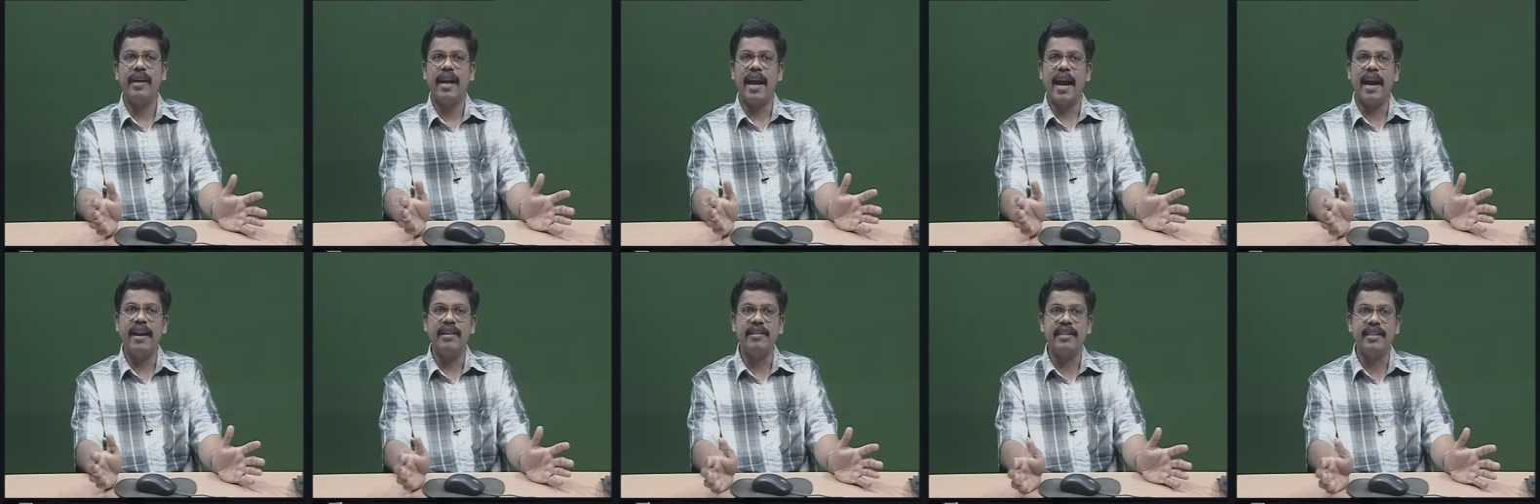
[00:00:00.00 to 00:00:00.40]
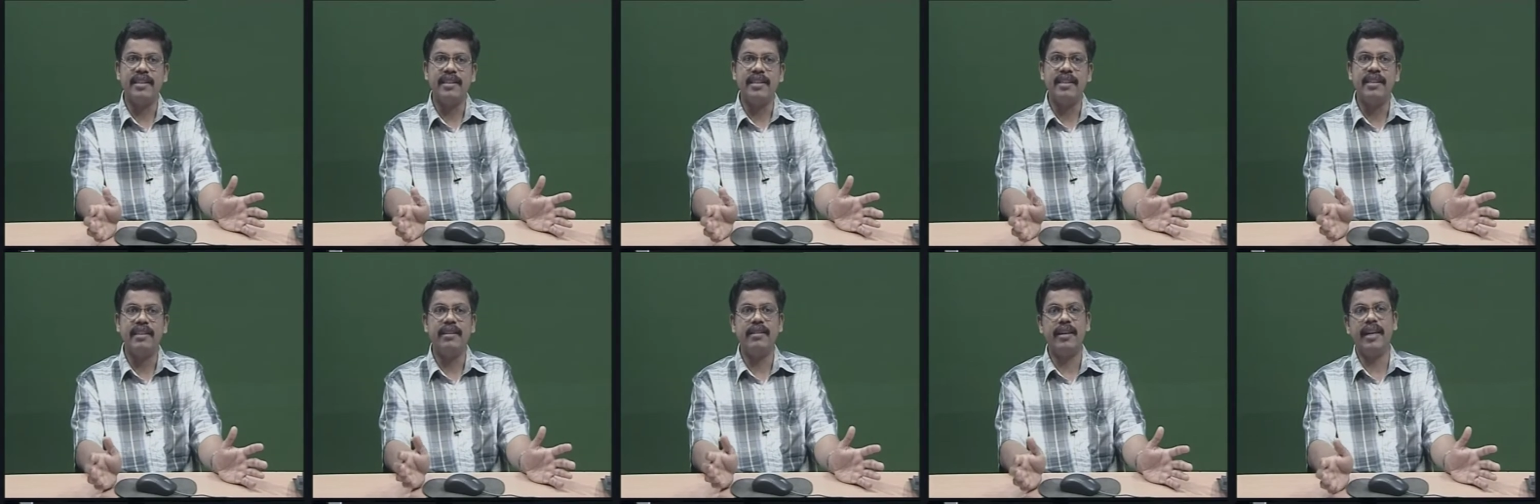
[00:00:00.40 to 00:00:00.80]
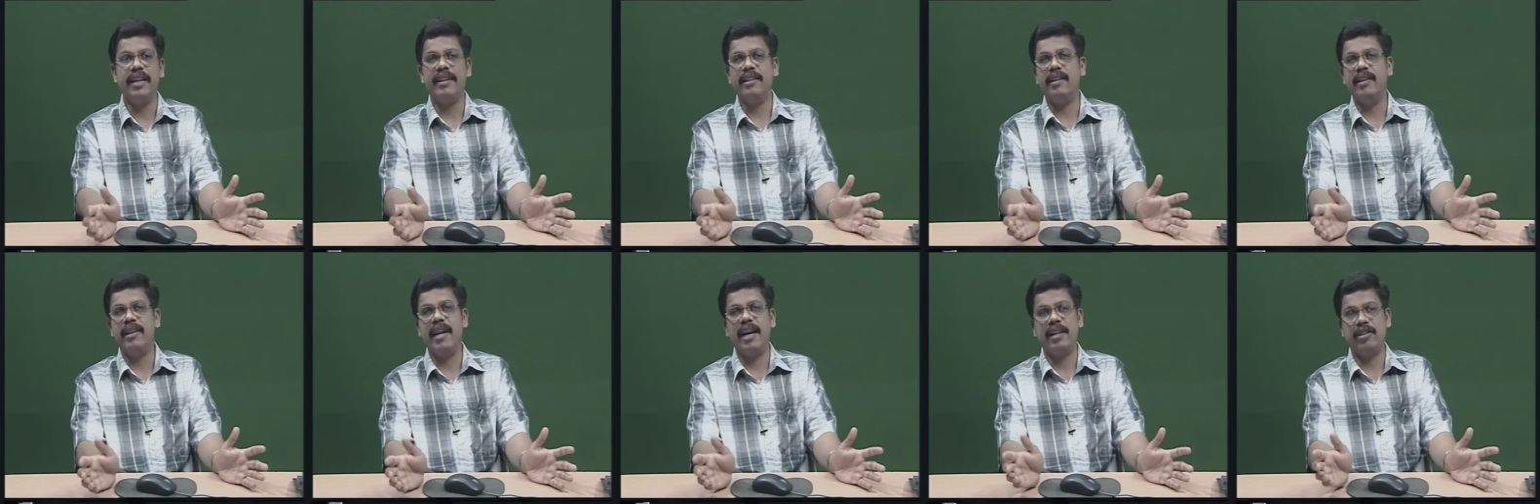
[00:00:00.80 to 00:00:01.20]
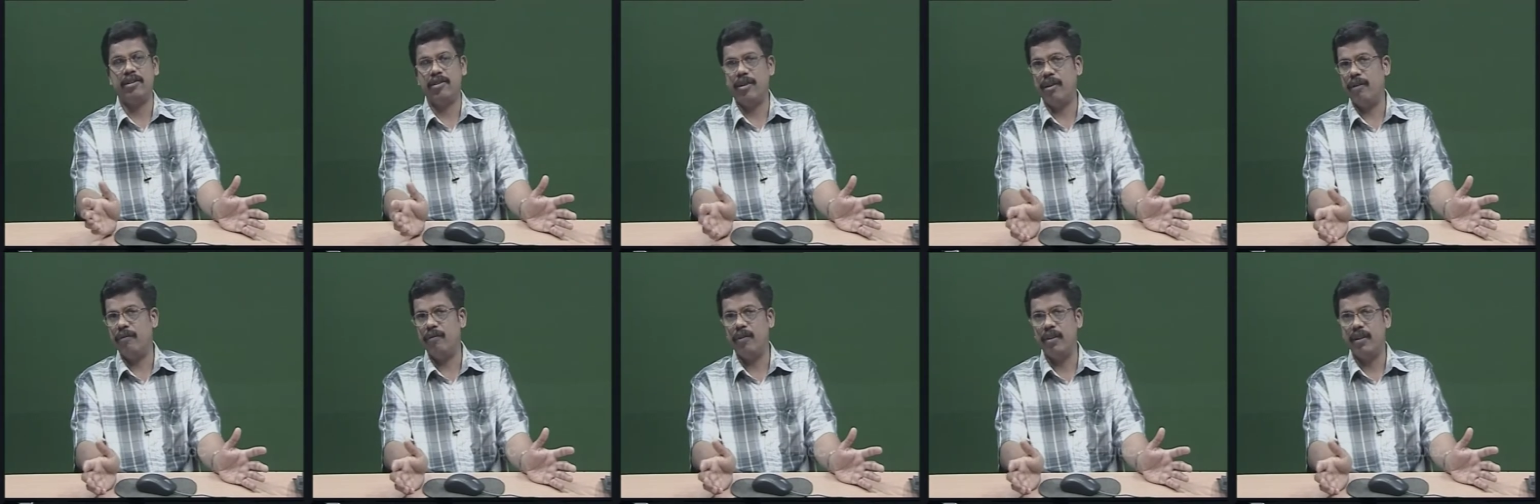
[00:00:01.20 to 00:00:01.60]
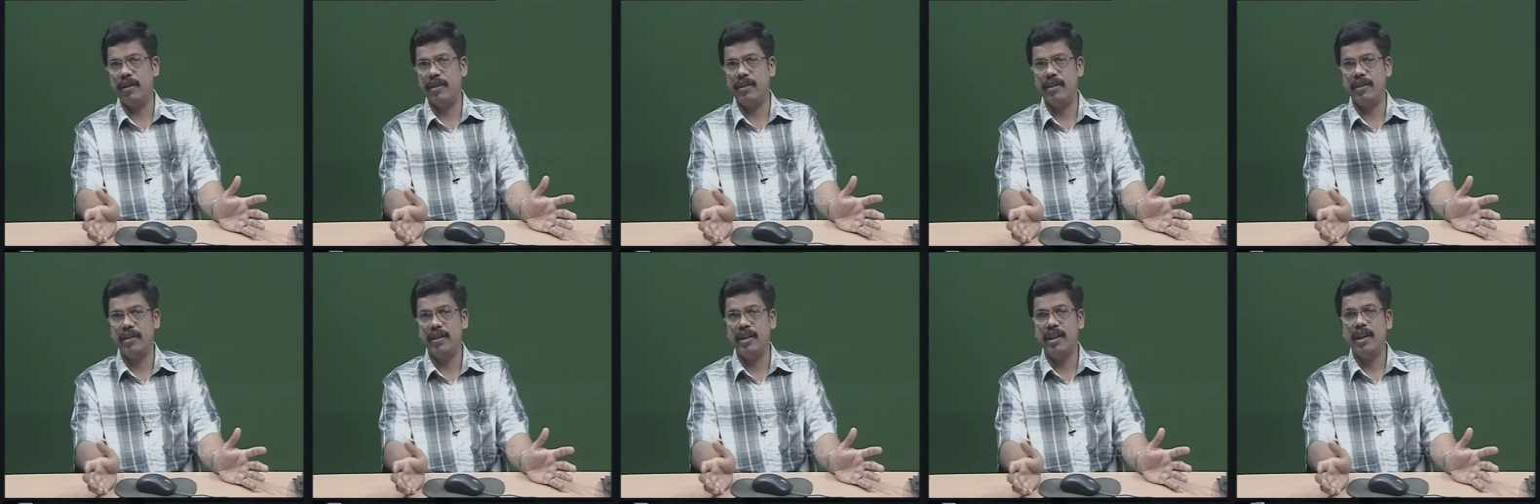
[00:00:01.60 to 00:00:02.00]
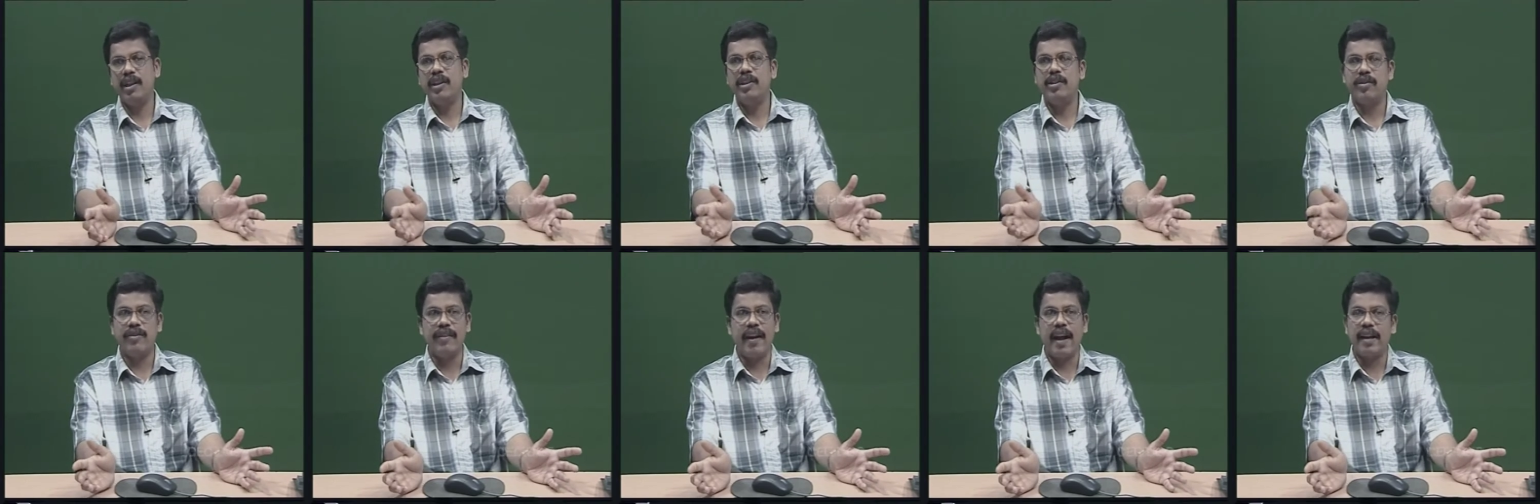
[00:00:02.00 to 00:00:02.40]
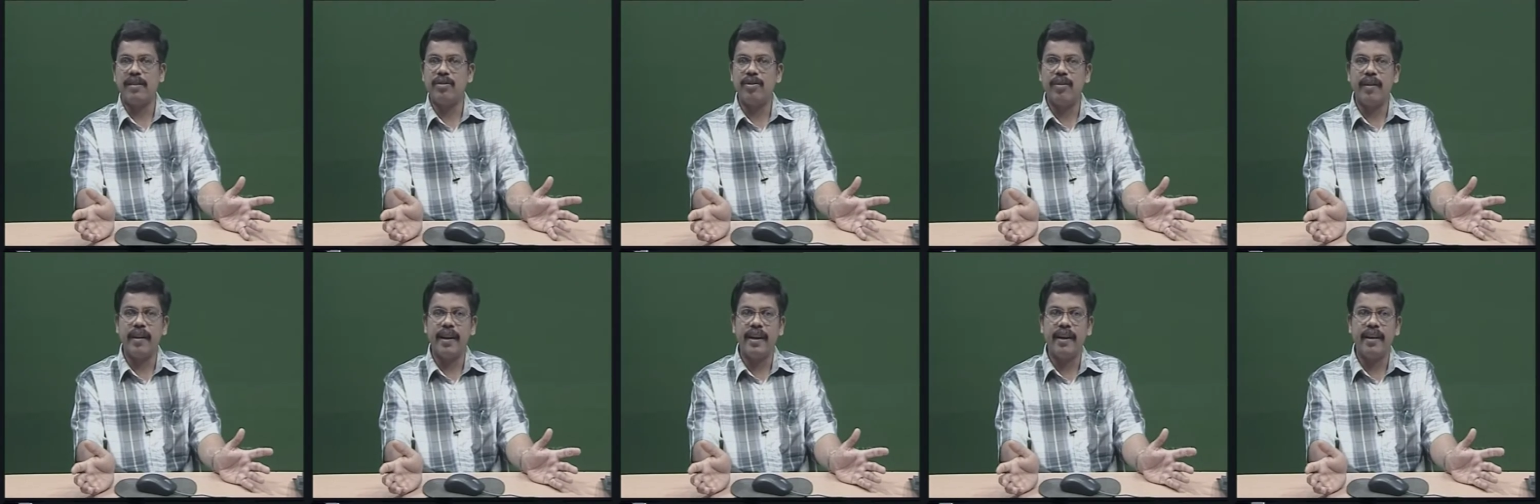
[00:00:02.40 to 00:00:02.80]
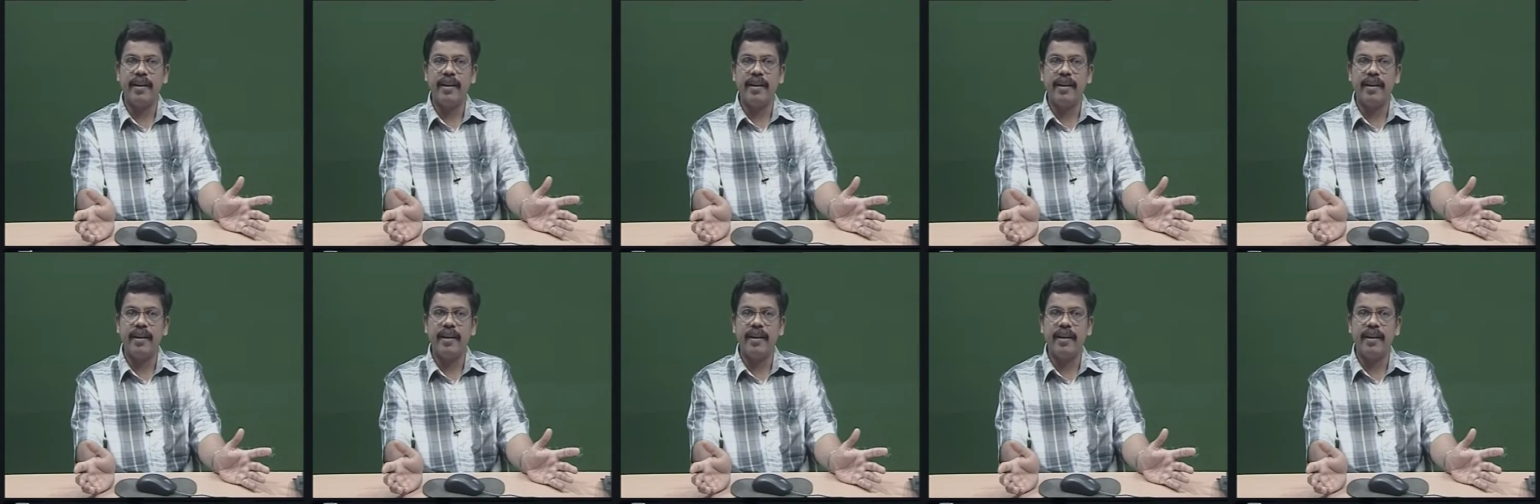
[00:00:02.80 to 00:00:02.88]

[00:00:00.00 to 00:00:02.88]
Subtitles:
entities in the natural world. So, naturally